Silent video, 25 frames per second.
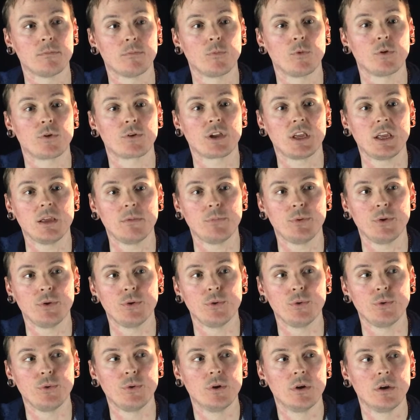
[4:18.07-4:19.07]
will keep
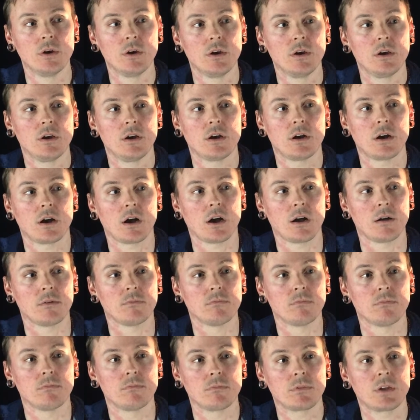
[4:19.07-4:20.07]

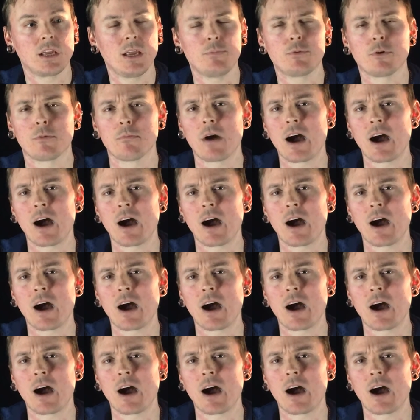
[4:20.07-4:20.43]
your